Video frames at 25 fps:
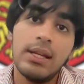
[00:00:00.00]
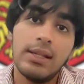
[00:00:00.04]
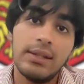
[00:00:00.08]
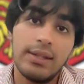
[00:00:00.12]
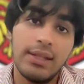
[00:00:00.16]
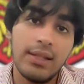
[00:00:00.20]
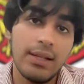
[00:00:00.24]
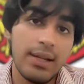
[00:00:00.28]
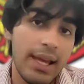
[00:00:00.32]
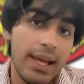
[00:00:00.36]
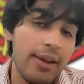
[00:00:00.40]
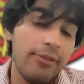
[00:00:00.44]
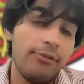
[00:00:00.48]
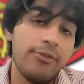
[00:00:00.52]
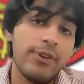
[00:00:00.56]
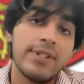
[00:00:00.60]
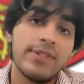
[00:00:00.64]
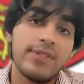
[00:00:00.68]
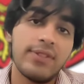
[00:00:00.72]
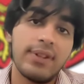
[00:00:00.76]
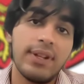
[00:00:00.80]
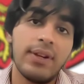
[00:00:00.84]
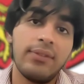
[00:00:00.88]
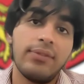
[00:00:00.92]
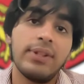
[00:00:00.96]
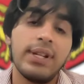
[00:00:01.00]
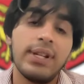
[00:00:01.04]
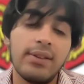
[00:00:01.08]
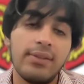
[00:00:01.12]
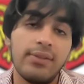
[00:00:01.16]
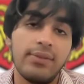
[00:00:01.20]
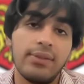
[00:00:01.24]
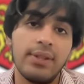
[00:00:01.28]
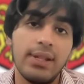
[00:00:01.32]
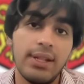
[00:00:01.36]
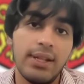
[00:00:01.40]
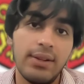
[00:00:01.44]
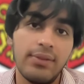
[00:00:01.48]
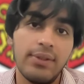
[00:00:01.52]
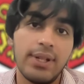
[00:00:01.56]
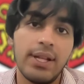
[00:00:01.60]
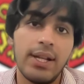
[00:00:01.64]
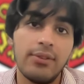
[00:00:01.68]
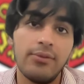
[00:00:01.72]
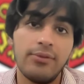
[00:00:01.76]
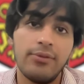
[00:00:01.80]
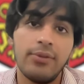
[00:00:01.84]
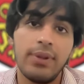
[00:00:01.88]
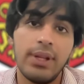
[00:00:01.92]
the efforts that they've done